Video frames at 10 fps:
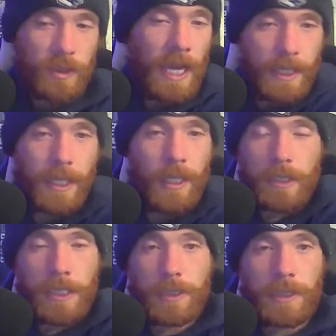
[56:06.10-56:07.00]
that
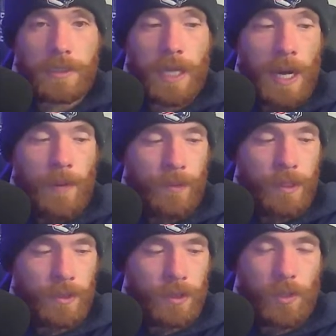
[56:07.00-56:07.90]
kid gets his
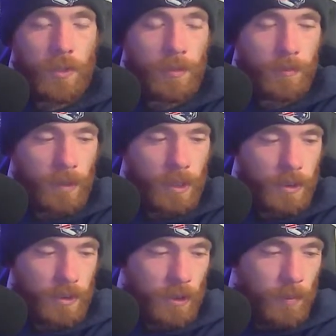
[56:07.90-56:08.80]
confidence under him,
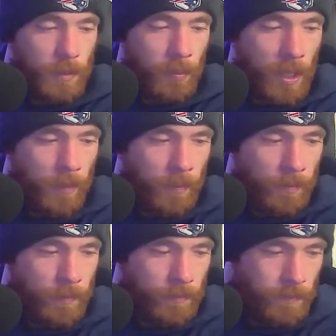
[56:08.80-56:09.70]
he's going to be a problem.